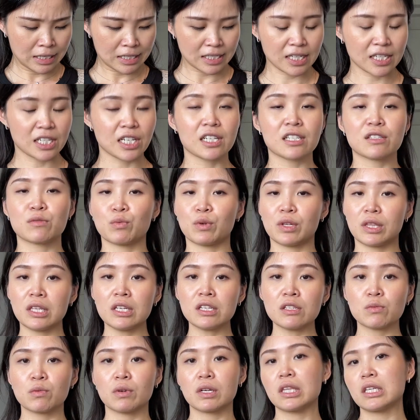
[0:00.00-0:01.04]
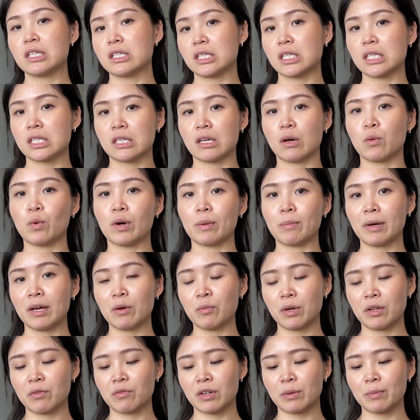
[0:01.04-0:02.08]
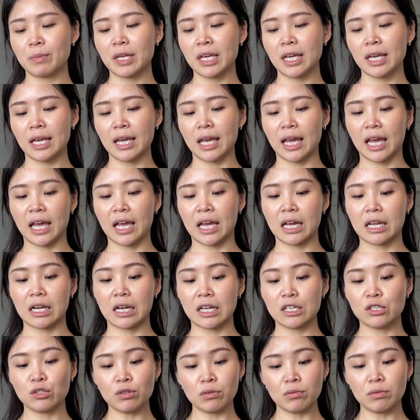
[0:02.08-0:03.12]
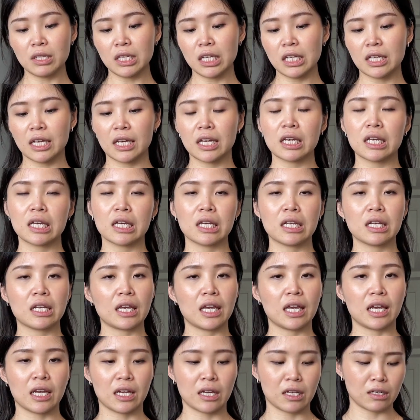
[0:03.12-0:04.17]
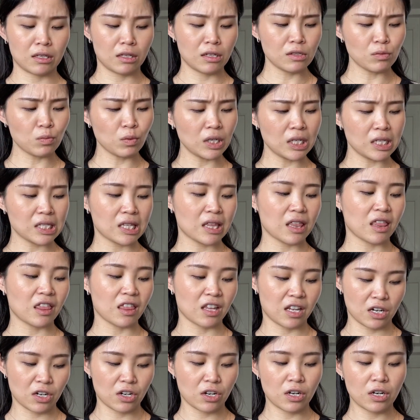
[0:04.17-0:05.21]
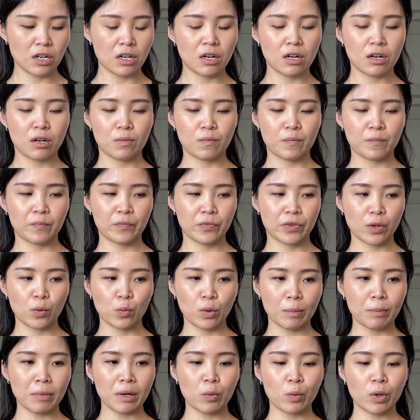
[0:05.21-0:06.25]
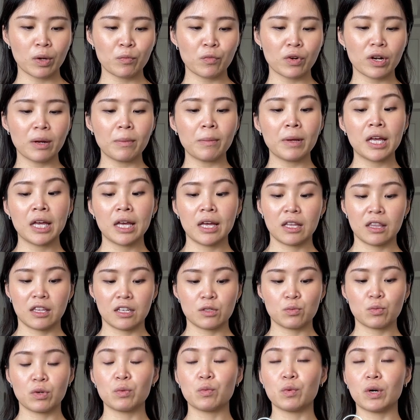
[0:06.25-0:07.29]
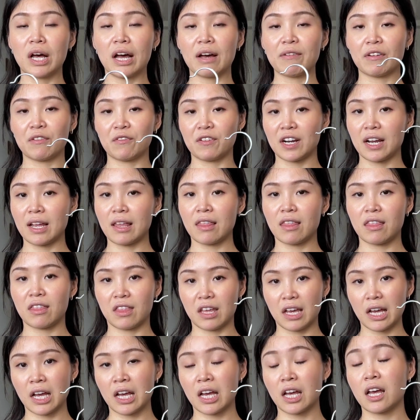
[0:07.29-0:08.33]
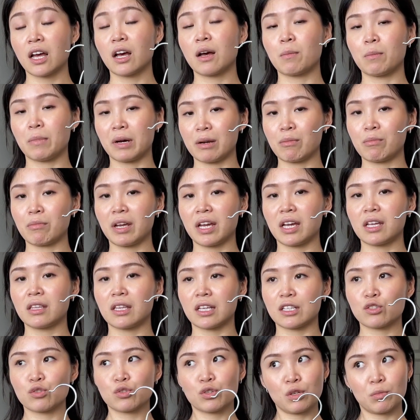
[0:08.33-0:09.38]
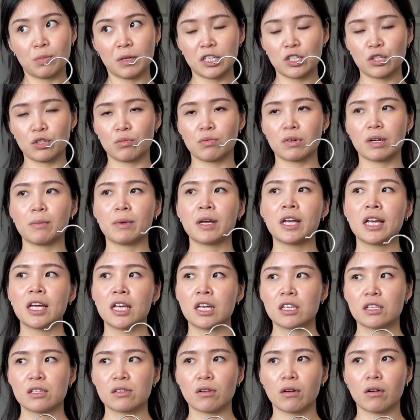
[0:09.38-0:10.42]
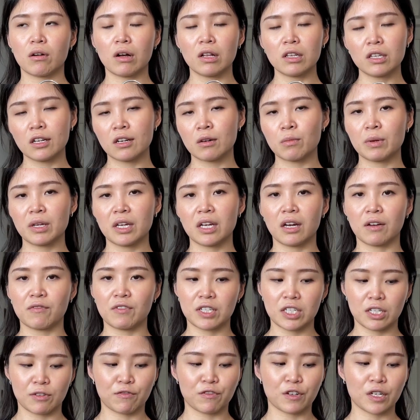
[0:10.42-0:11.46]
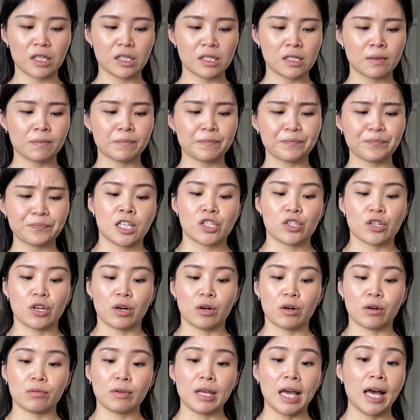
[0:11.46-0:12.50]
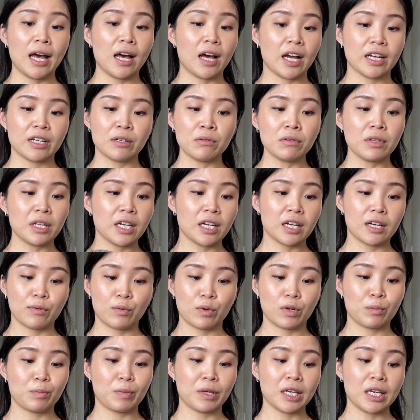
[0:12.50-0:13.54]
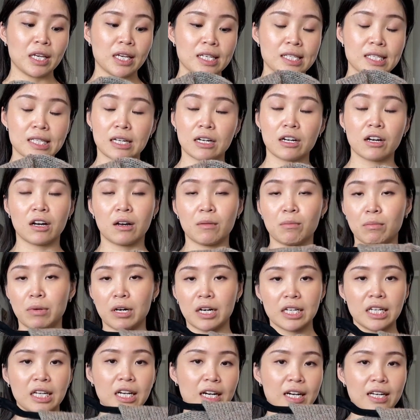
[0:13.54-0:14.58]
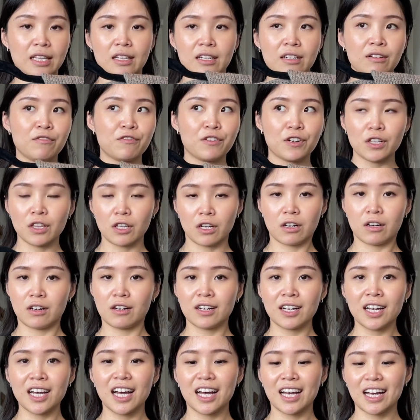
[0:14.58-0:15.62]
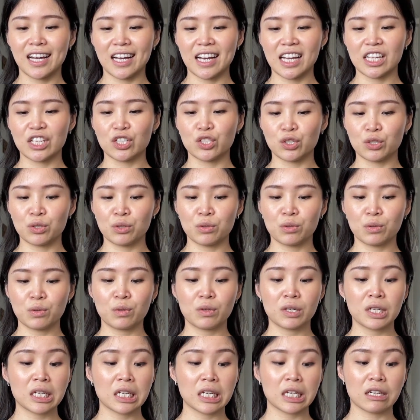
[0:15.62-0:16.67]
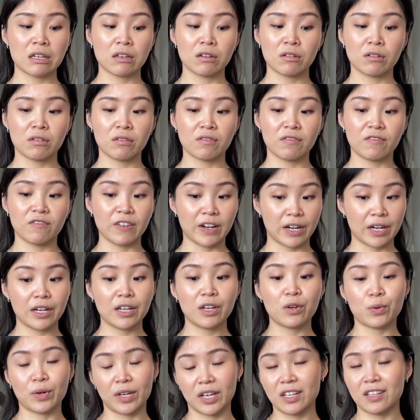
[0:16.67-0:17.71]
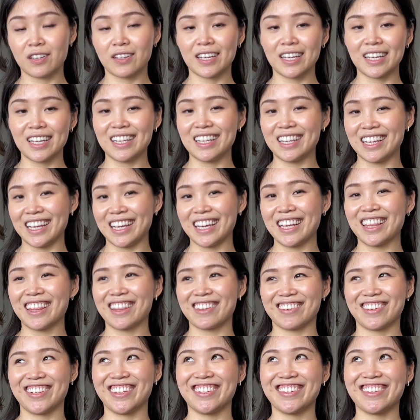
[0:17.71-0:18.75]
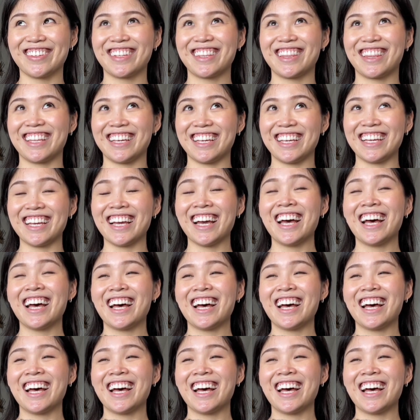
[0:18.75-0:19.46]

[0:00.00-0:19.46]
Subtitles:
such as with this one. This is a 1 by 1 ribbing, and I do really like it. And this one is thinner 1 by 1 rib. This one will have a very thick button band that's 2 by 2 rib. So a little bit of a difference. So yeah, I don't think I will be stuck on Body Island for long. I do very quickly knit through the